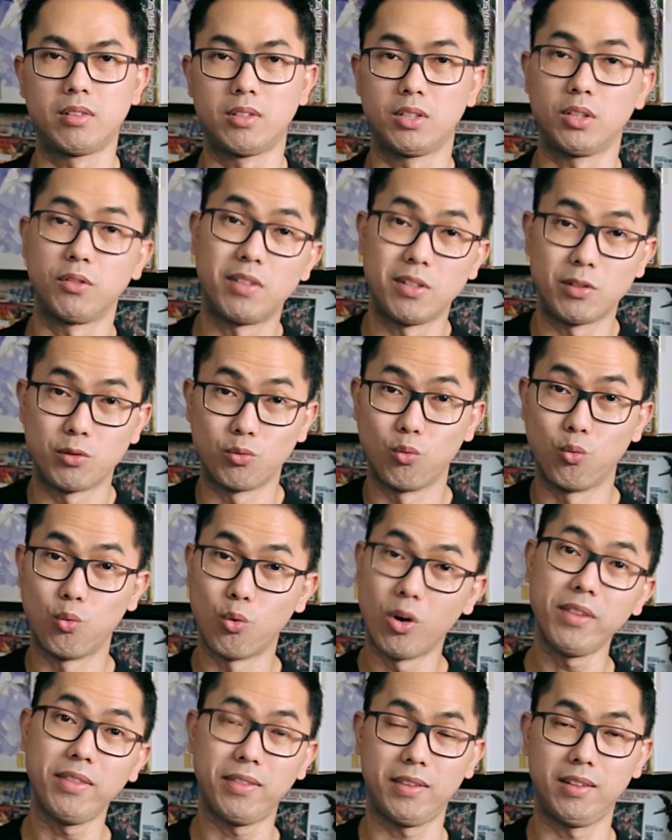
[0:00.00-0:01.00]
So if there's
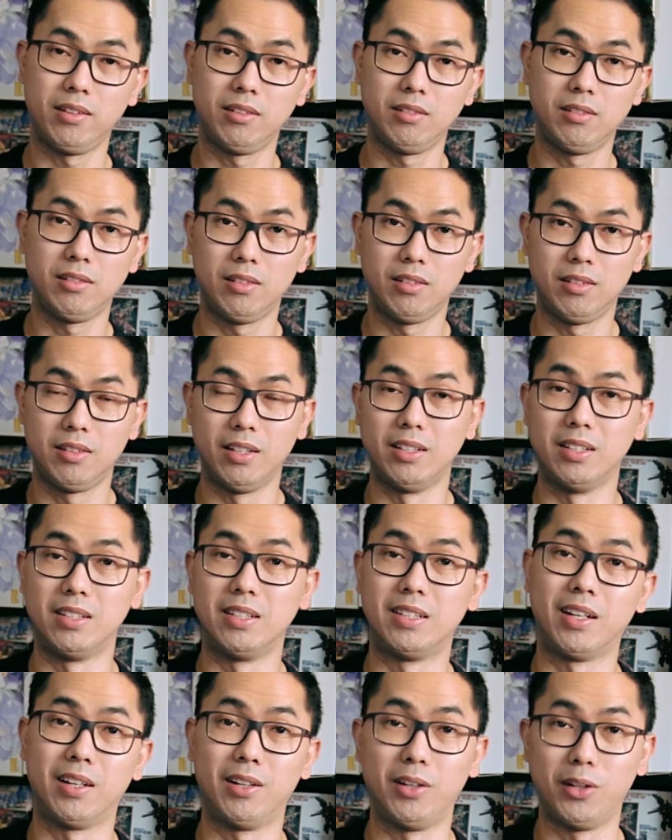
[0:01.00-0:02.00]
one thing that
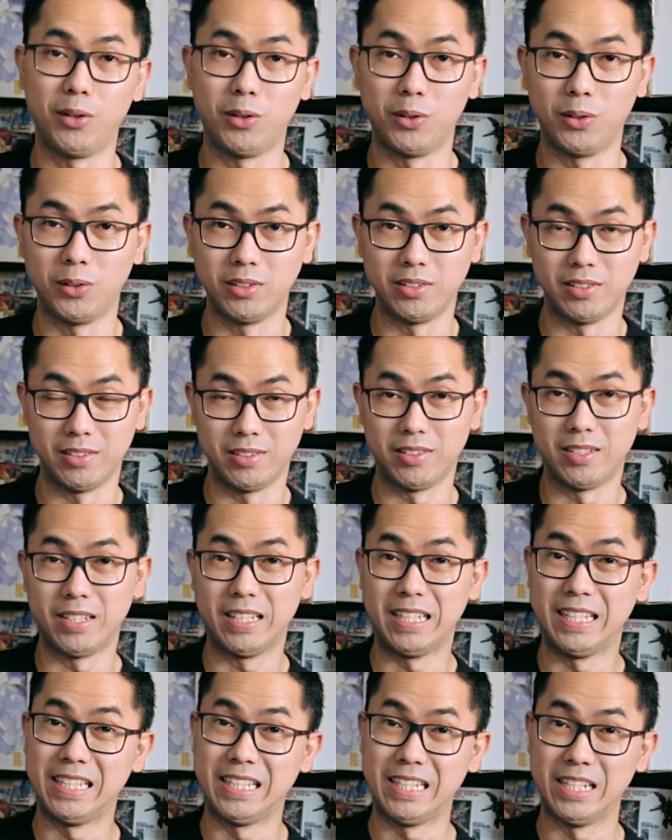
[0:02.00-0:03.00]
Nintendo
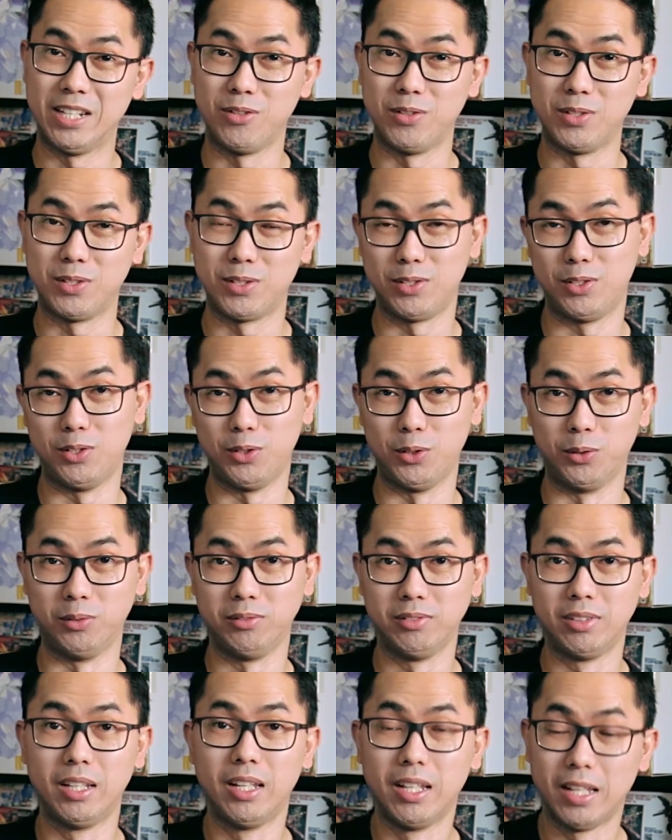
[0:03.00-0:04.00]
is known to do,
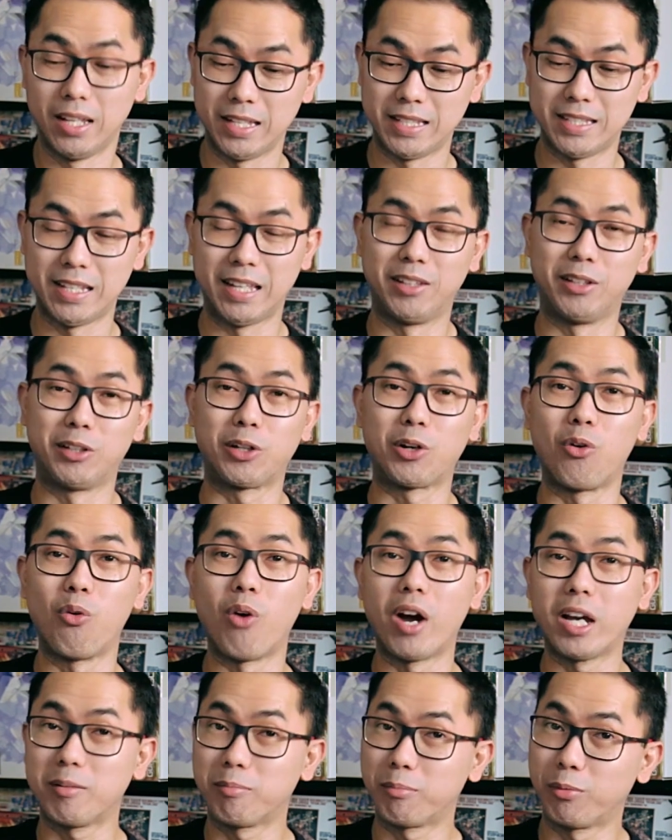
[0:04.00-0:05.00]
is that they're
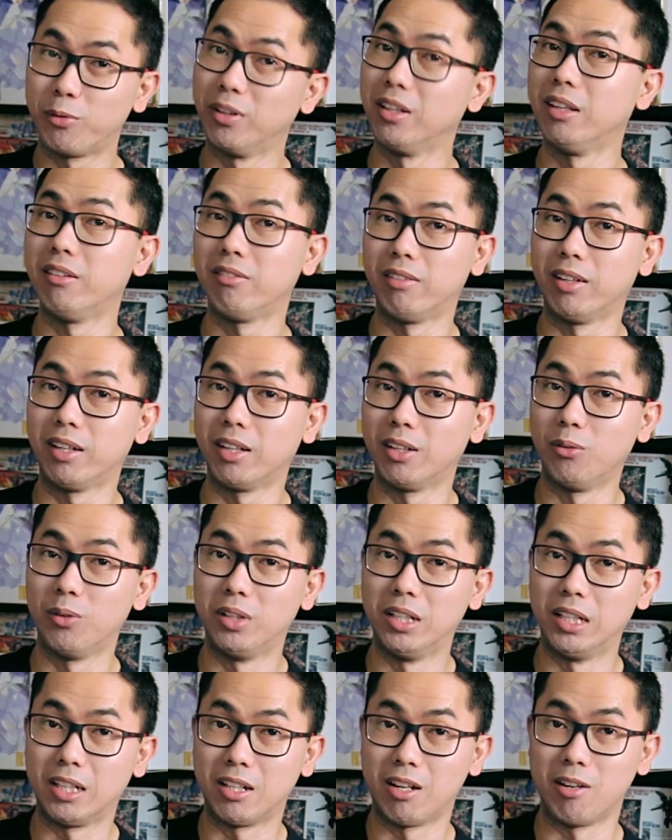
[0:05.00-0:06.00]
quite prolific
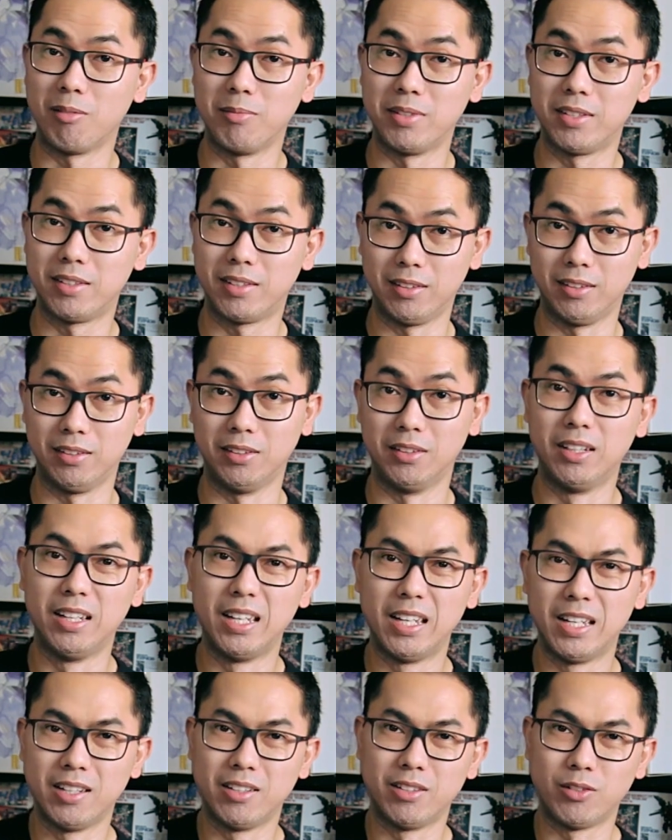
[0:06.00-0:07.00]
when it comes to
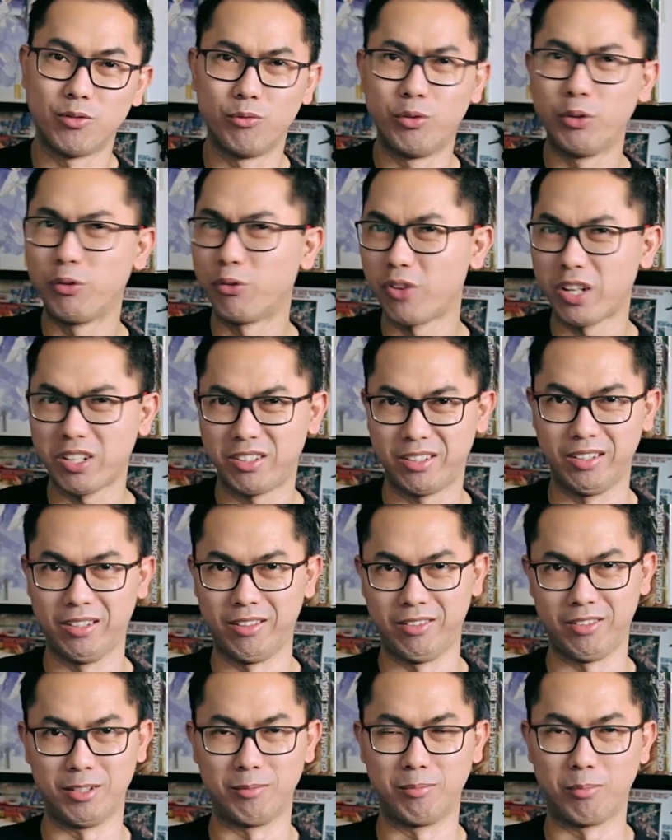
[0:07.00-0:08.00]

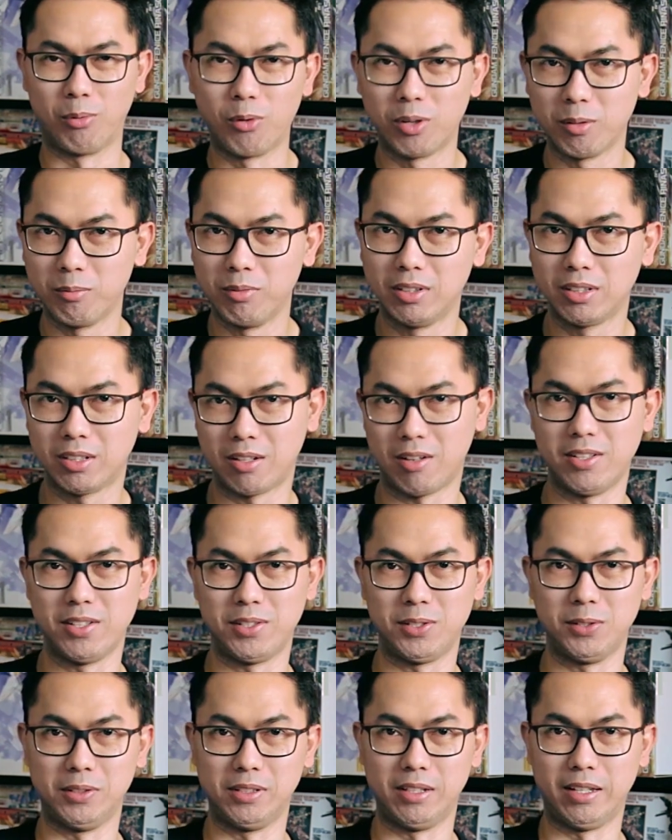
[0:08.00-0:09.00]
refreshing their portable
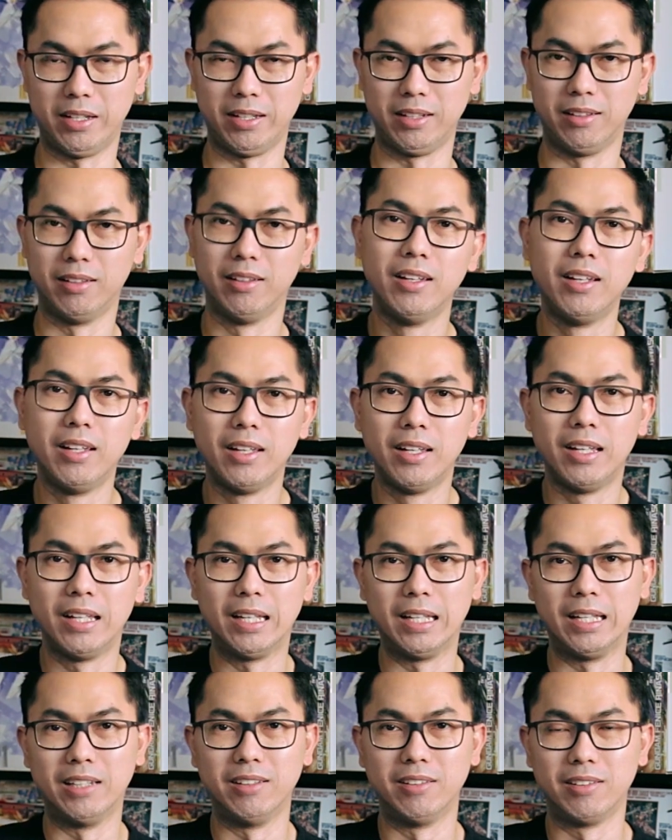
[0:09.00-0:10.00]
console line.
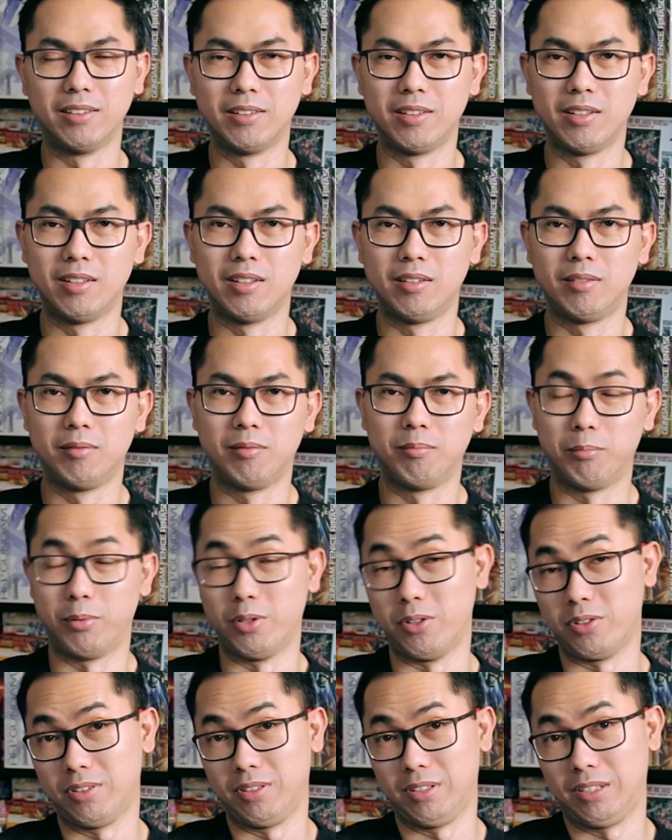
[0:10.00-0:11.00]
And
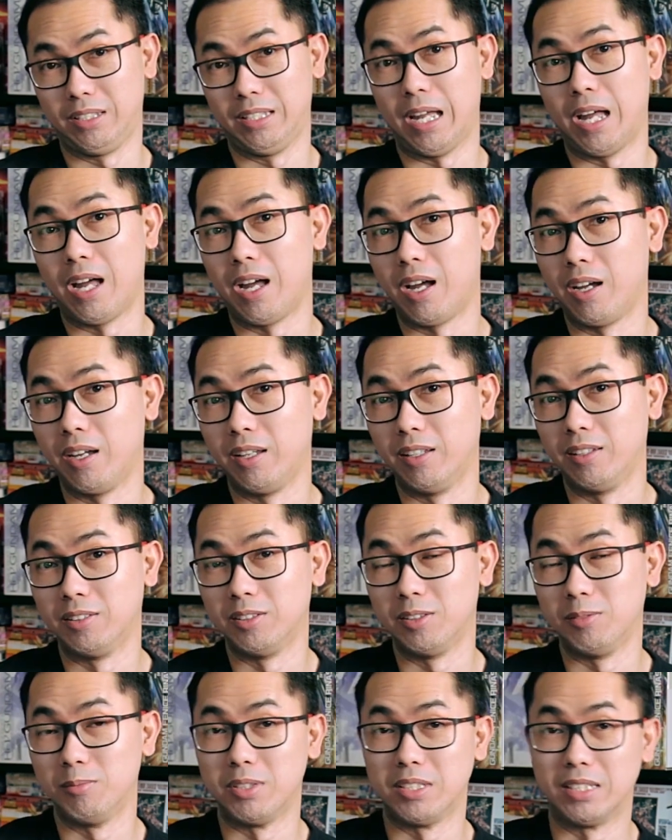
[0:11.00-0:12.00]
personally, I
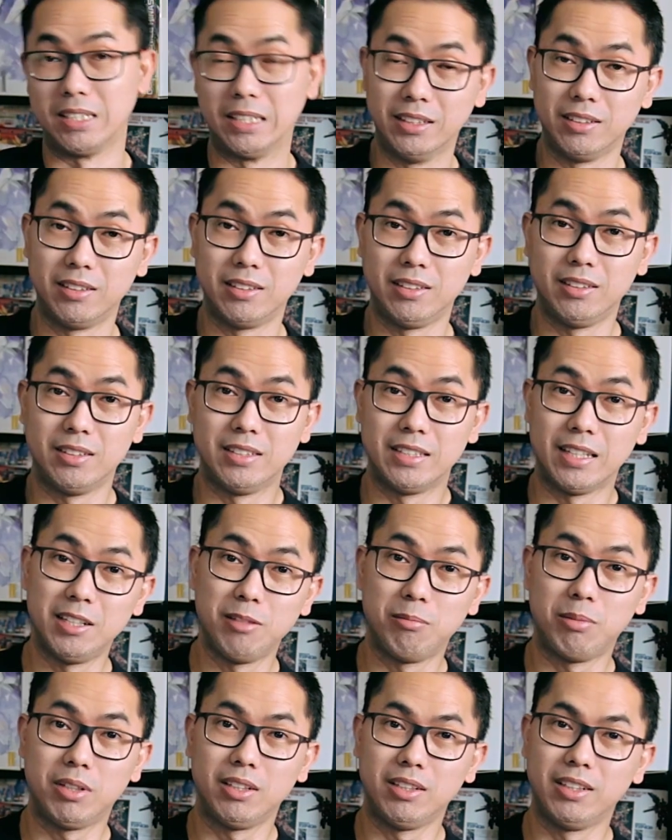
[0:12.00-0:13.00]
am as guilty as
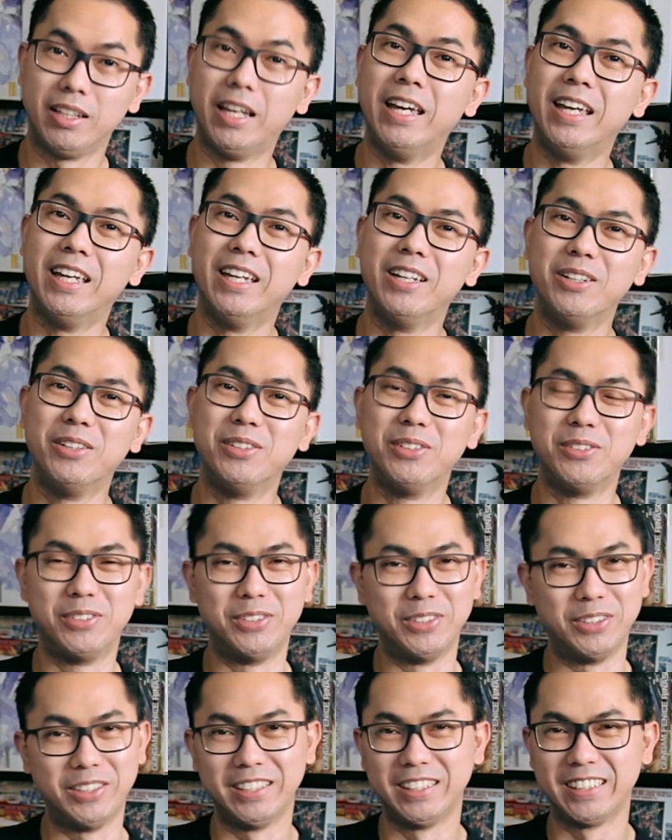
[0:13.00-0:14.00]
anybody
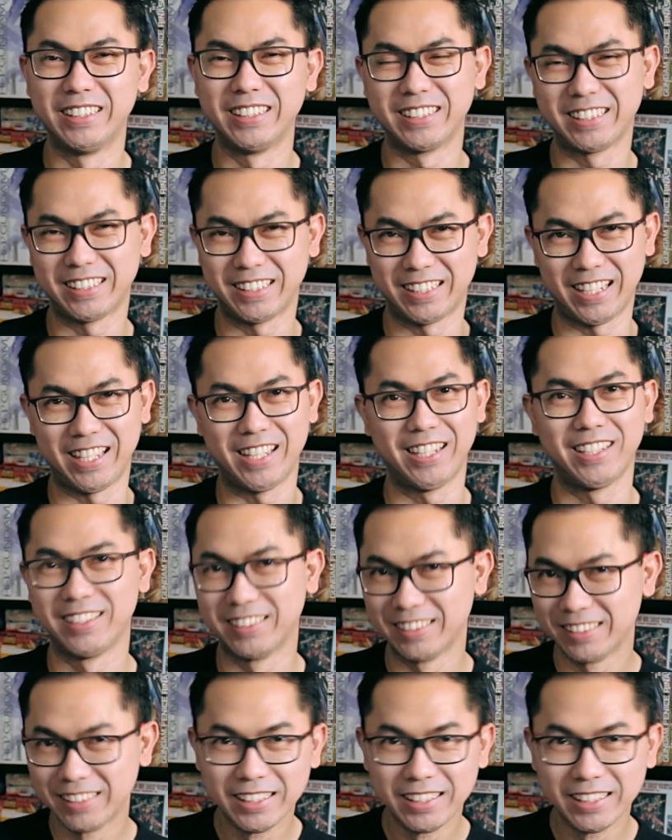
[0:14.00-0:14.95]
for kind of